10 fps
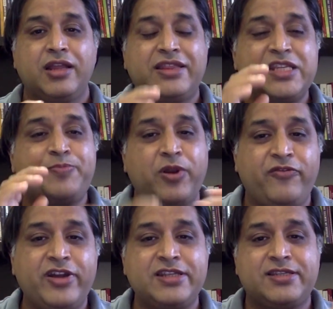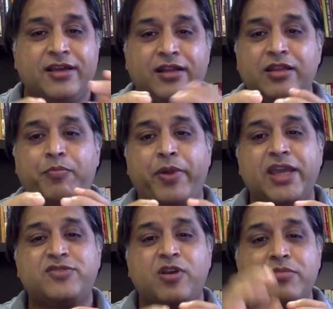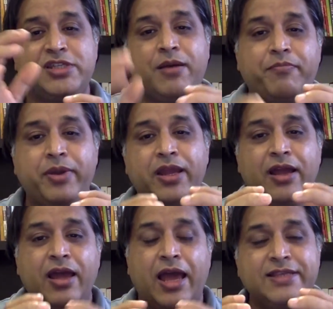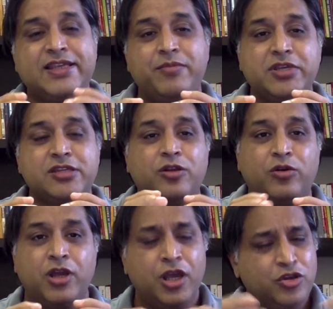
This prevents the page from jumping as the images load.